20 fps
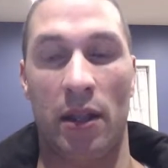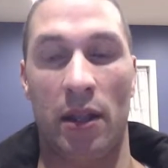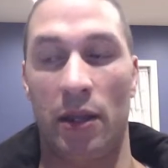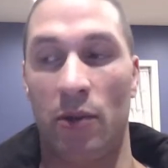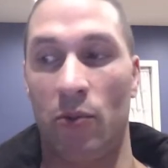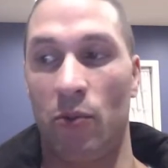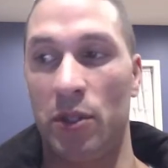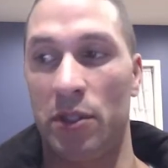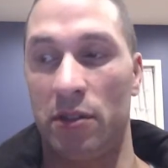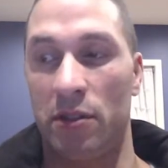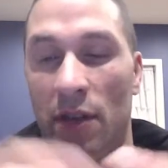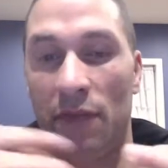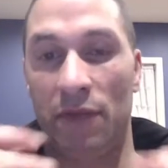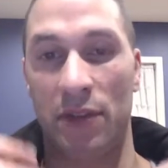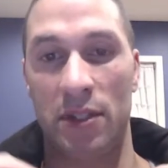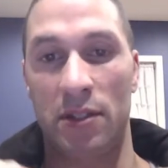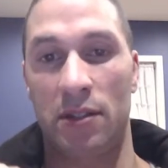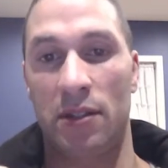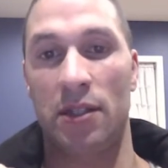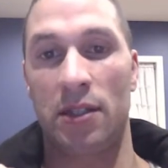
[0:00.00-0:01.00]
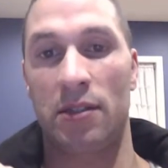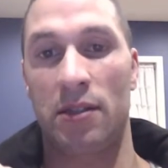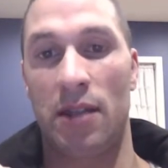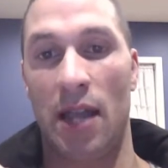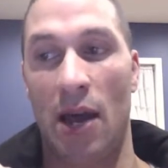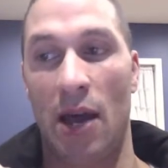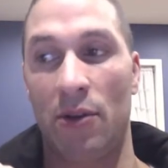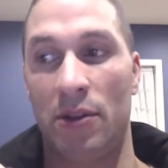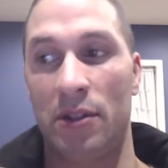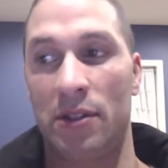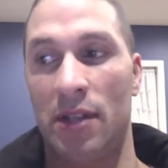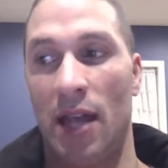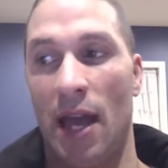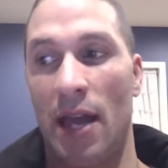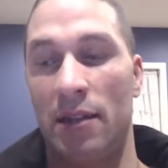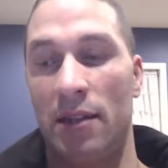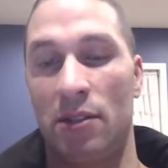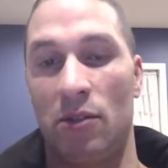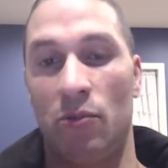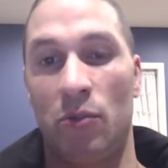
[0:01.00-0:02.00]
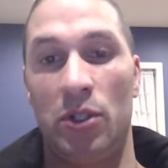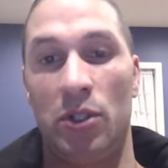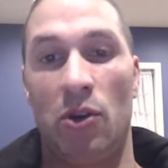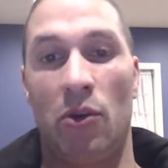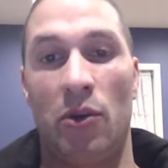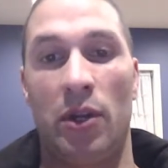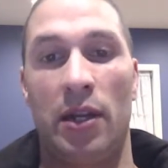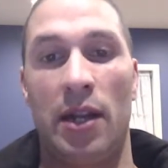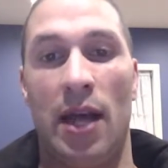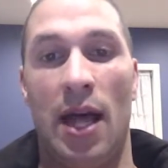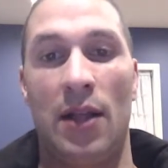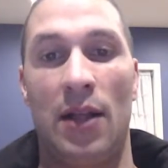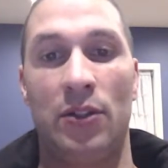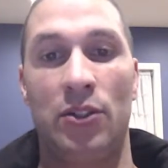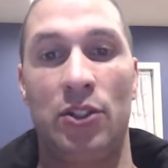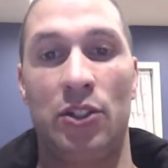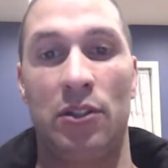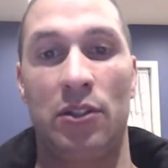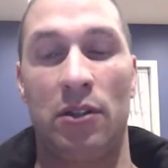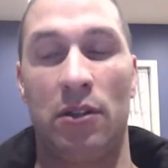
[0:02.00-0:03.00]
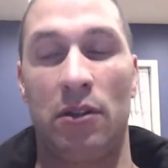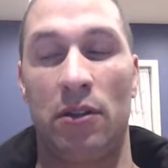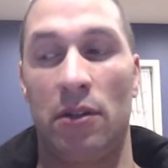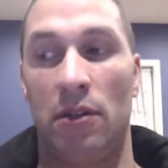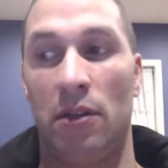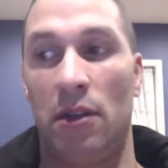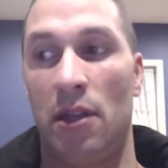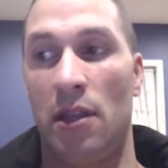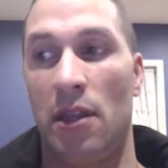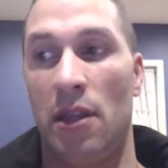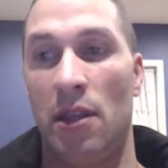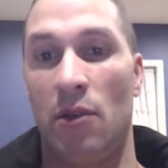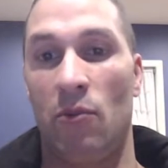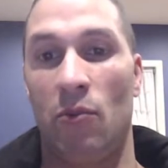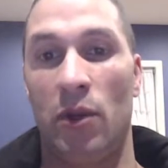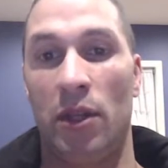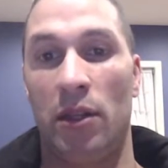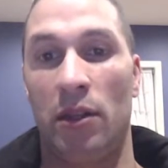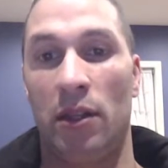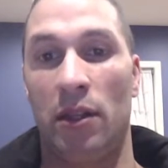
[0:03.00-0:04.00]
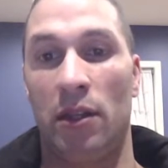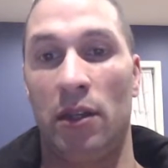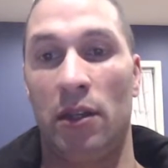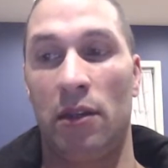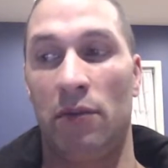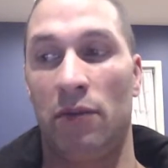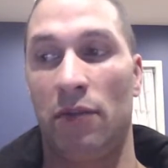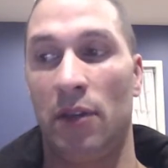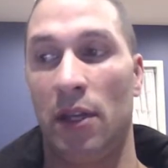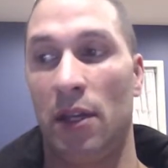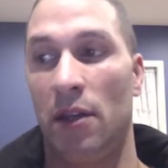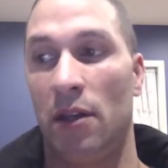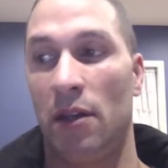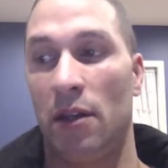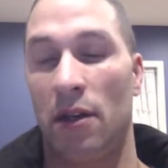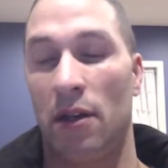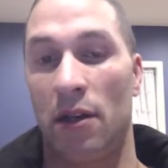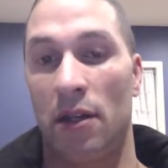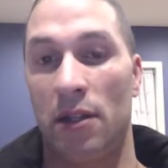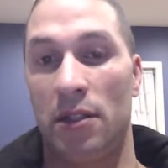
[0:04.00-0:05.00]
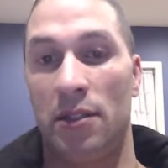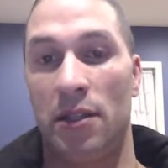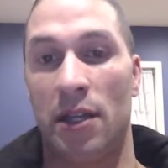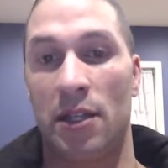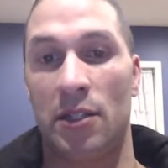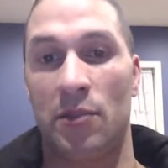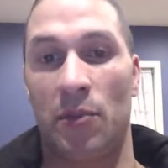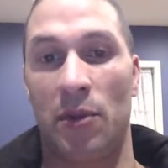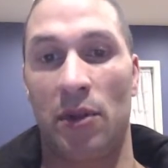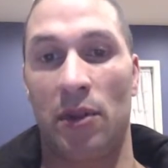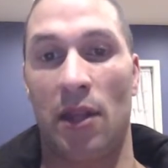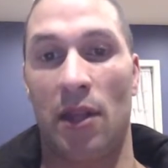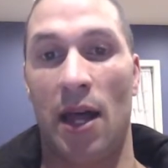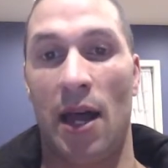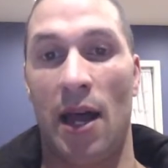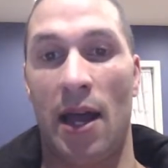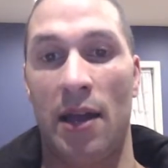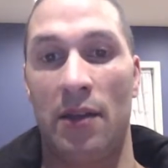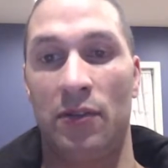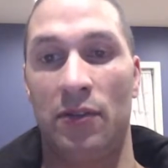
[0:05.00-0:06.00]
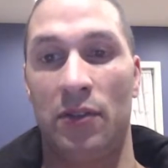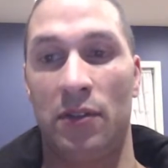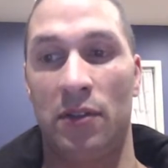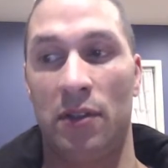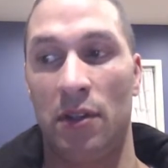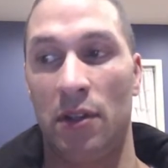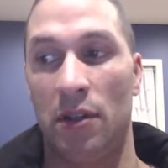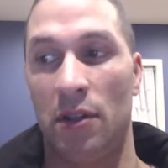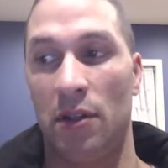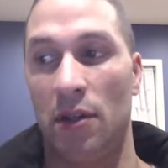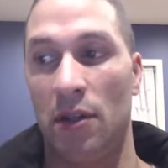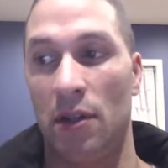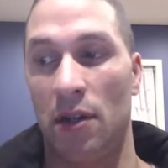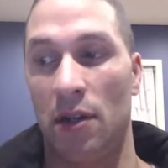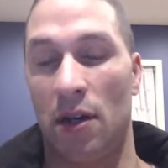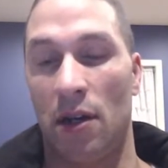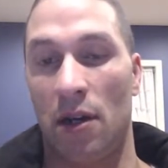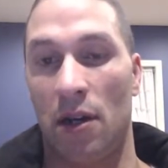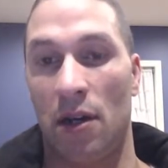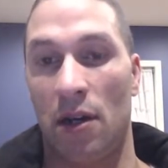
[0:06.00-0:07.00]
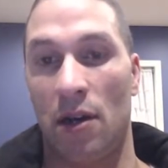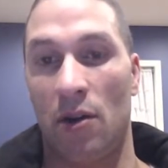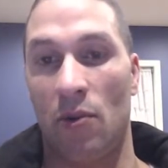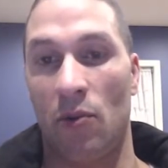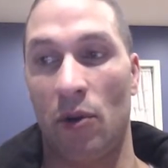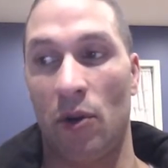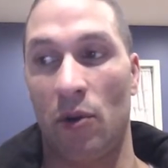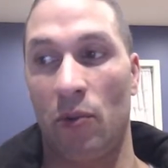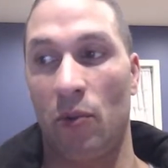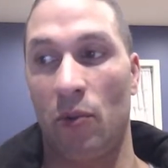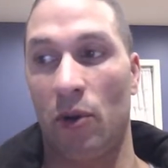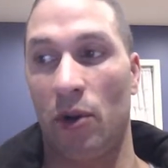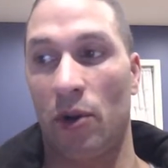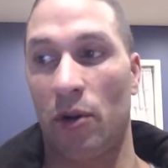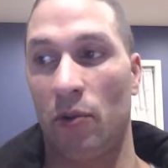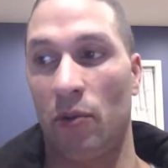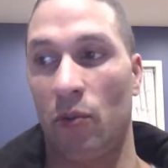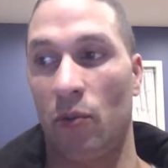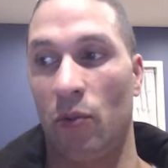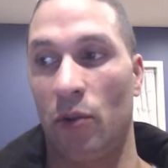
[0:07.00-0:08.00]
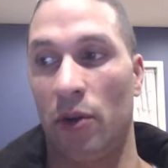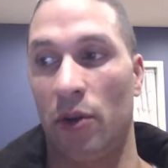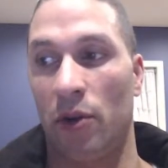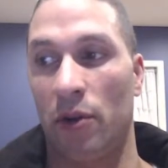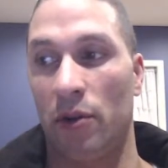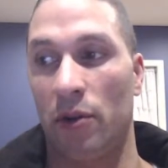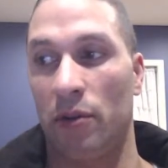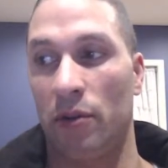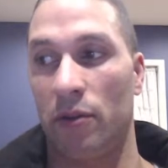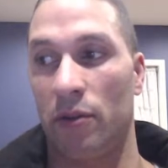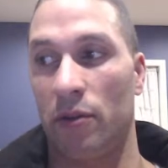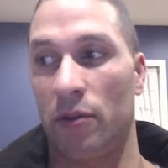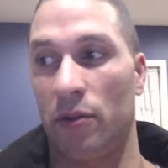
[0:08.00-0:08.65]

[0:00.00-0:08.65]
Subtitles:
Like, we stuff these things down inside us and we don't acknowledge it, and then we live desperate lives where we're